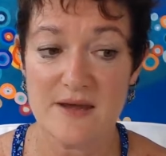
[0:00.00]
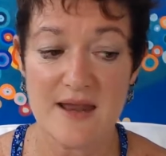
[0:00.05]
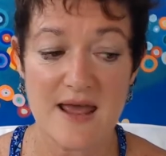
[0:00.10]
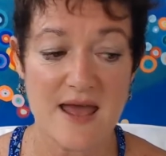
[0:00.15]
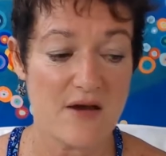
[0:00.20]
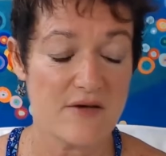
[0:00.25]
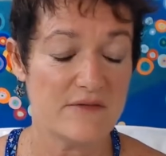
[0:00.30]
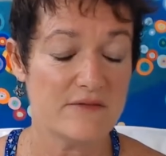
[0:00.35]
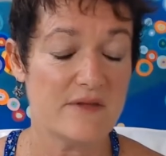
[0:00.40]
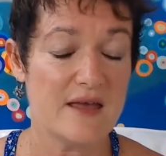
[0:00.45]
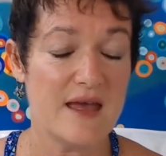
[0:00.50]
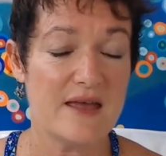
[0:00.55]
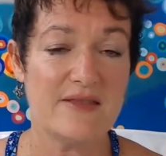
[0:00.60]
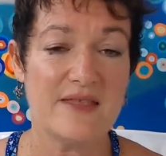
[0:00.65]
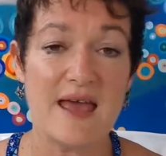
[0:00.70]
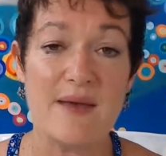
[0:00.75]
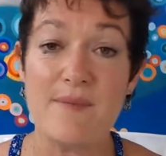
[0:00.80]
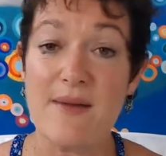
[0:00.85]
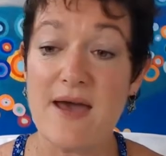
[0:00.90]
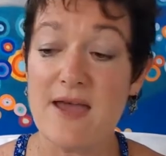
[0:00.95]
Now,
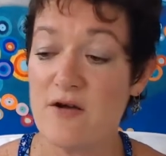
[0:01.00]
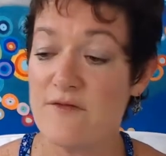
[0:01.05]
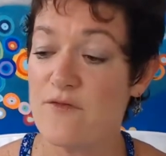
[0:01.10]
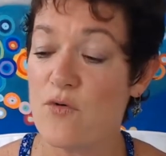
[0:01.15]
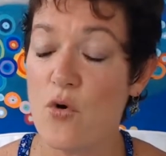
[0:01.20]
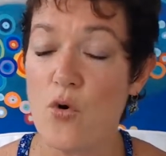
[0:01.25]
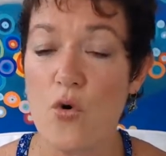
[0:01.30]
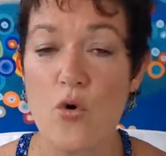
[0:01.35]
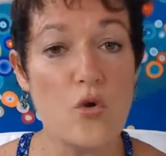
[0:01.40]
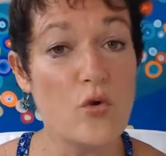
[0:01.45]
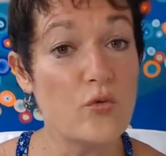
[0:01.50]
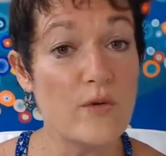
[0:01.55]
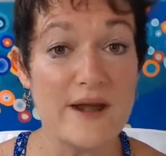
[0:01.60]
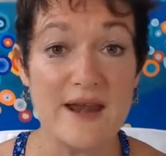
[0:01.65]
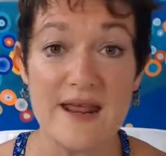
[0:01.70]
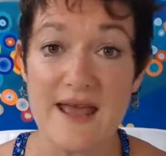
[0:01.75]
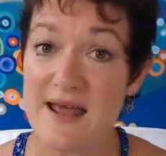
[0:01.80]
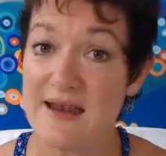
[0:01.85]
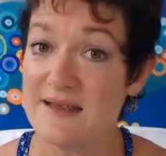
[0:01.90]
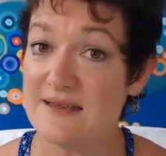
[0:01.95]
they may have
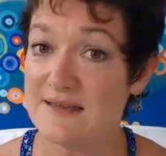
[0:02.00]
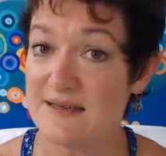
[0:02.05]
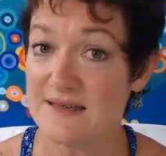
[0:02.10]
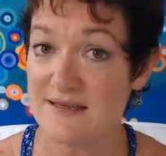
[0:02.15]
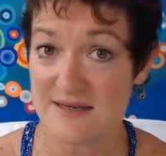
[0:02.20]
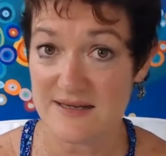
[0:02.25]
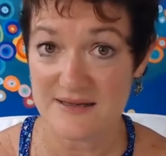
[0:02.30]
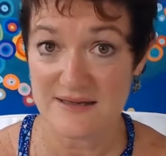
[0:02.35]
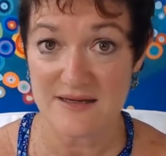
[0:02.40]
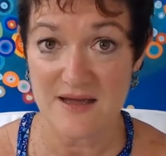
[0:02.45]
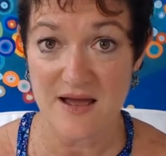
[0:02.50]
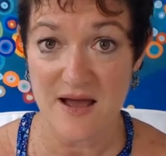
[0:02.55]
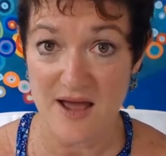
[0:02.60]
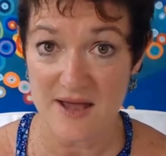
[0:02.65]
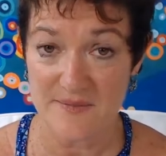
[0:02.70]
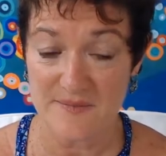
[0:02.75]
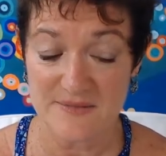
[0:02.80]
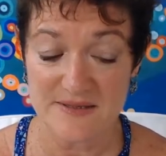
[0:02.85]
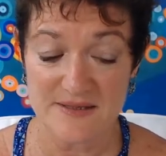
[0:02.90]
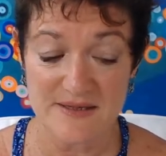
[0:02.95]
already had existing
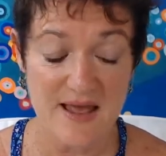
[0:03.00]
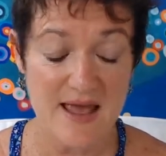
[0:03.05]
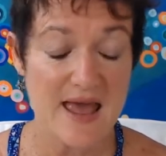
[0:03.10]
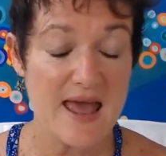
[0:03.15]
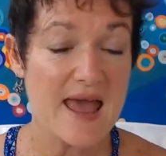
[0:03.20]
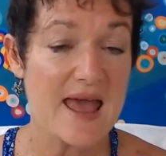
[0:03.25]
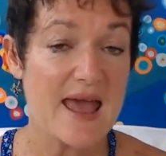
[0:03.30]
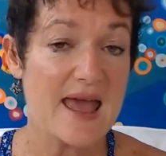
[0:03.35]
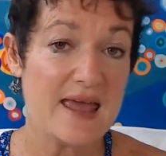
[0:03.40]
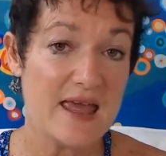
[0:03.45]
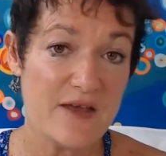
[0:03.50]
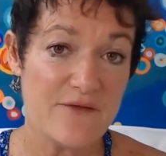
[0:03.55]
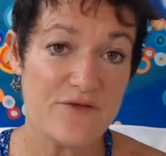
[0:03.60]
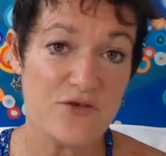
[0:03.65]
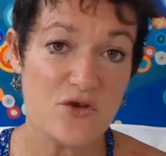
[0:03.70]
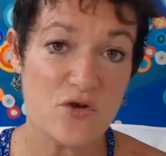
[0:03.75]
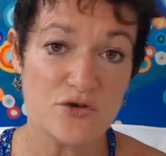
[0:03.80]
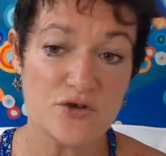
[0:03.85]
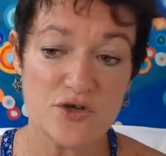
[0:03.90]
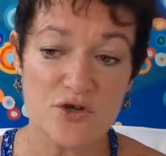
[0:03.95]
times.
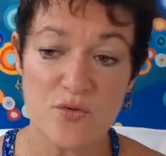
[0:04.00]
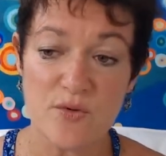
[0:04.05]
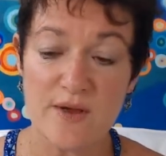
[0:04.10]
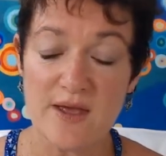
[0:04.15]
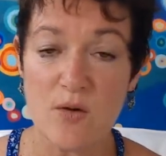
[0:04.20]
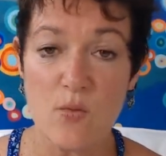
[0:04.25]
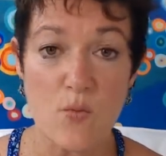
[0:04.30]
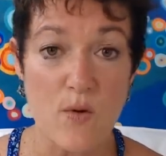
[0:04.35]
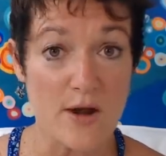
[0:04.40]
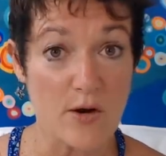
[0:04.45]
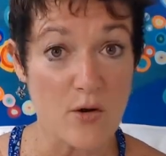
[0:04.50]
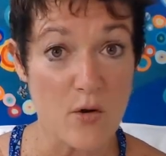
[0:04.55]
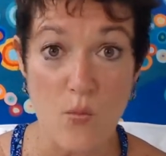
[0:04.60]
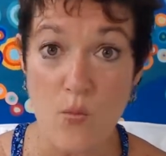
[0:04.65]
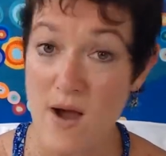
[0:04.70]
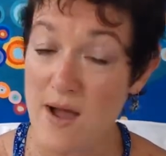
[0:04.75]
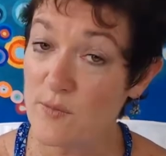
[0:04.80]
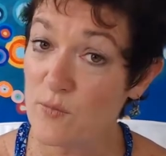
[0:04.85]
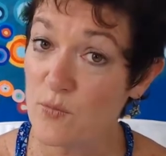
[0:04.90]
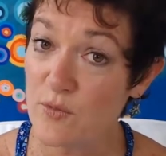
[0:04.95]
If you're doing
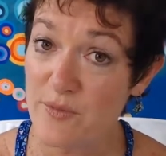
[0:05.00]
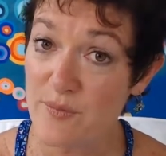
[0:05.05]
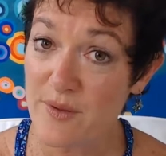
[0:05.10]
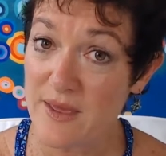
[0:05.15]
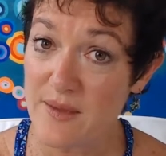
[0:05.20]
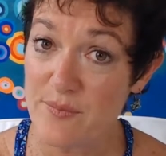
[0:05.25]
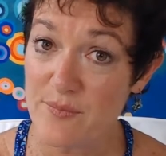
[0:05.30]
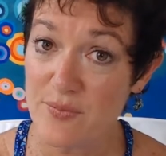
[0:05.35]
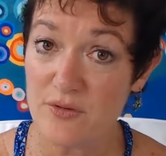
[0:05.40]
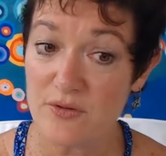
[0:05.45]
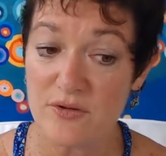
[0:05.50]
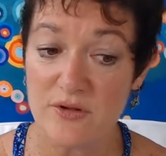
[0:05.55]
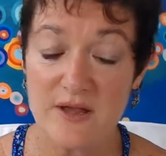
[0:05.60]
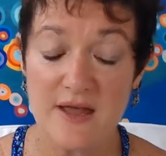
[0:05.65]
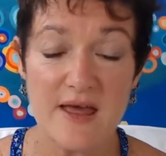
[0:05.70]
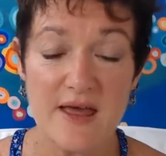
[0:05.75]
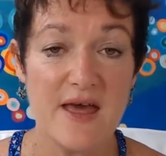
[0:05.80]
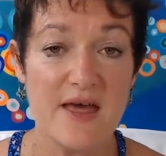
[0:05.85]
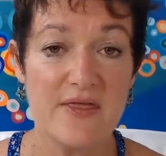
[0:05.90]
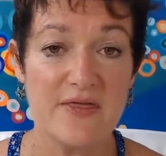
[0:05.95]
one-on-one with people,
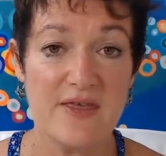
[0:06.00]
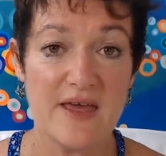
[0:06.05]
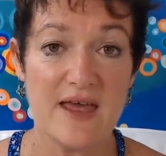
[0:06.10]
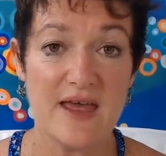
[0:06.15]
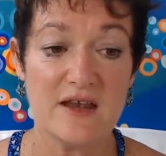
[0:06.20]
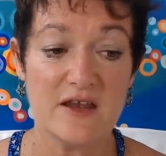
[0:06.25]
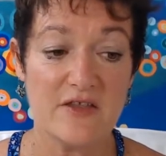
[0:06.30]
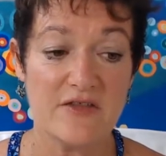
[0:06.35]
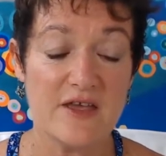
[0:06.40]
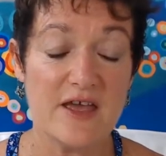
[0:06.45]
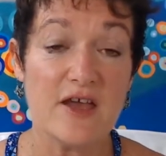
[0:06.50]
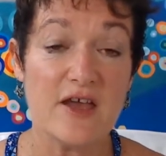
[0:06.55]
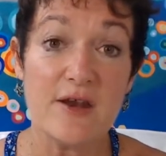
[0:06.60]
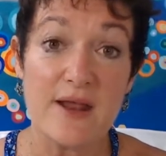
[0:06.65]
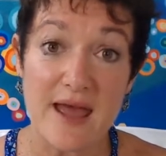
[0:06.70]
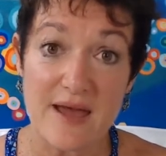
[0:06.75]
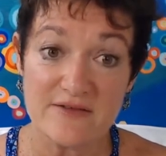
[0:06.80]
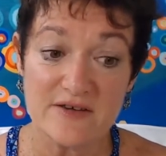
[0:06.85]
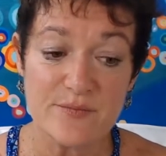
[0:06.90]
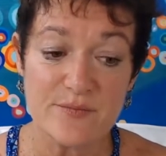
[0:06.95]
then they're going
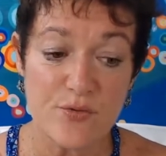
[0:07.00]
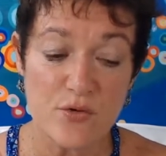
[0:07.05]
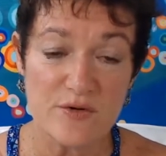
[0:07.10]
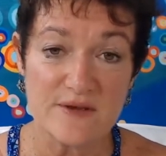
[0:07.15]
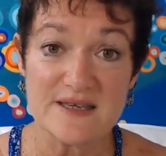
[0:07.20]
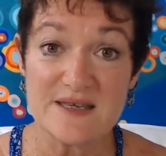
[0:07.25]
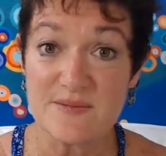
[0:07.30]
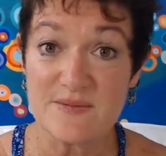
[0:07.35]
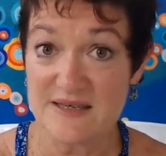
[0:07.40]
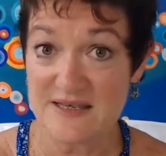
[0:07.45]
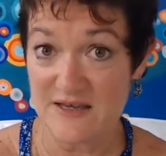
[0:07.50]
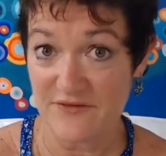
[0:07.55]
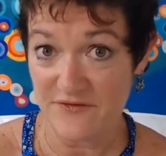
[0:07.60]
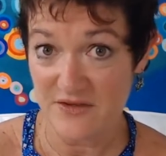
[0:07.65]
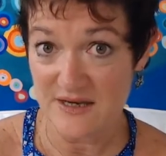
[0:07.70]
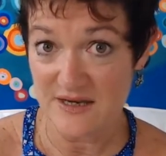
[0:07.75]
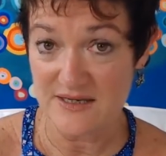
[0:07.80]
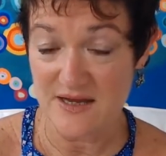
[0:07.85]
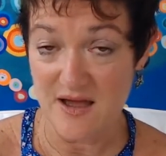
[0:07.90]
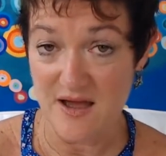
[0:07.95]
to have to book a
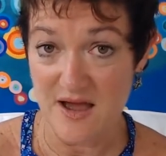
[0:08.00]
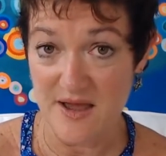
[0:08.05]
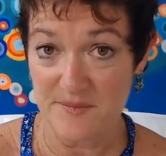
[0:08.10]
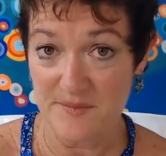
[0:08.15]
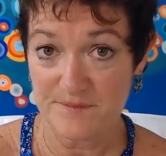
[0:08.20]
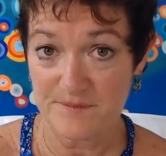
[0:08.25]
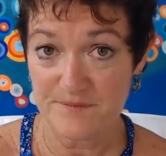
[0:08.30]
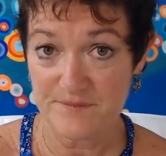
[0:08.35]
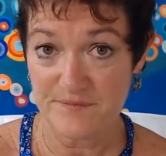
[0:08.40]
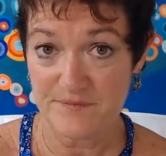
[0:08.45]
specific time.